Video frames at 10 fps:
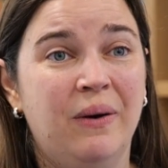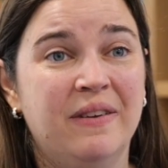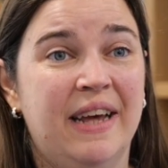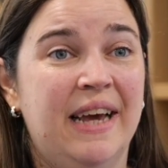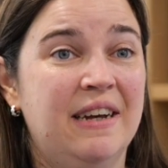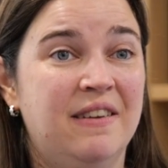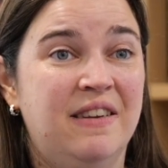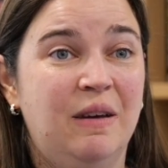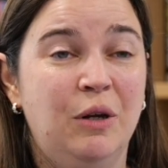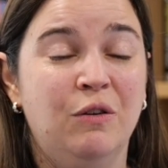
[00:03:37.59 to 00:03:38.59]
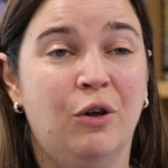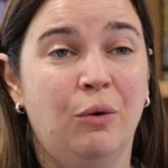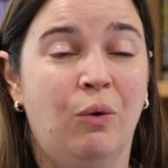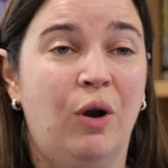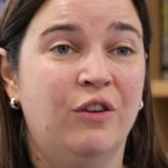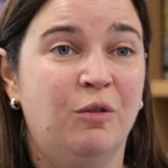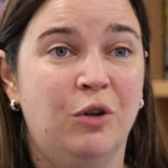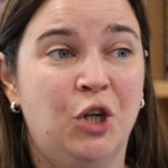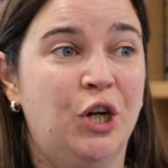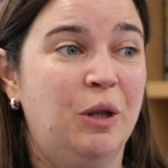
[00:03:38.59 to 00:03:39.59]
because they get to see, we use Google Classroom to
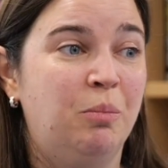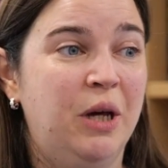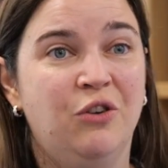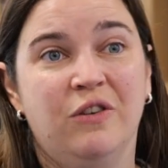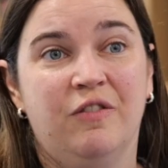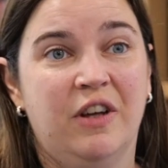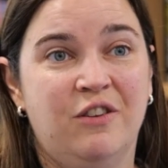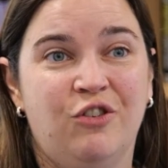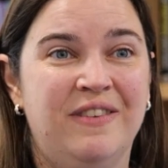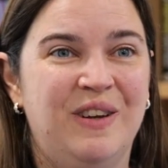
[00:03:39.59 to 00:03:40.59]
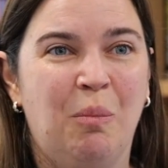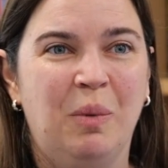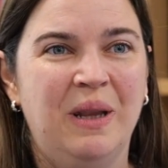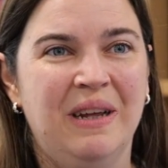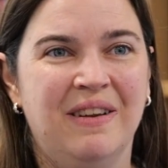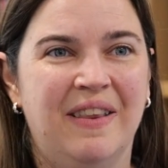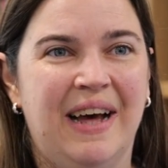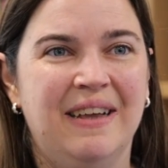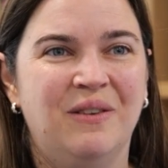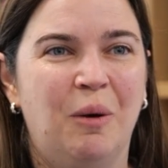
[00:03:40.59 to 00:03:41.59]
show them pictures of us dressed up and things like
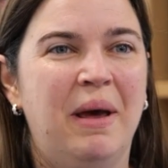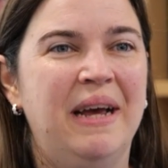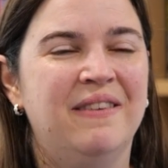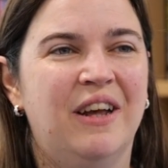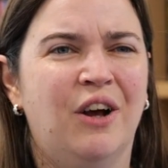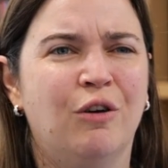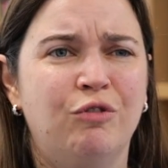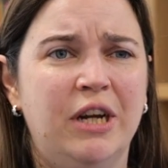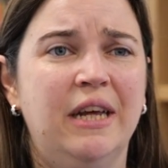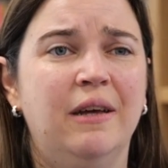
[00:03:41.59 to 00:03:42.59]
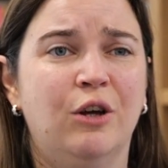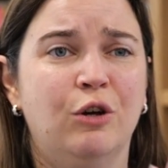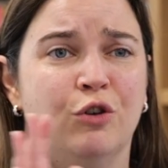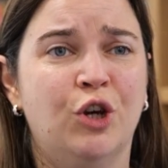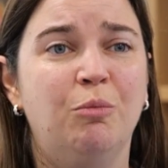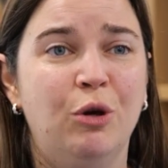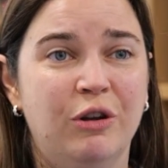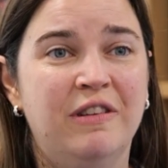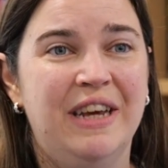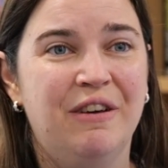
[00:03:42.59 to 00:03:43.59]
that, so it makes it like a really good
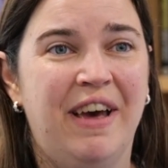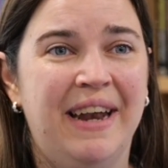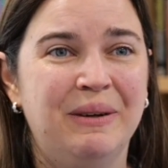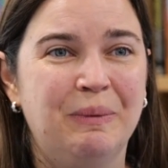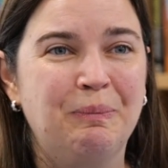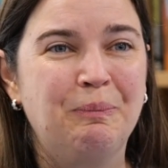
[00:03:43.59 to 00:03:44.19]
community event.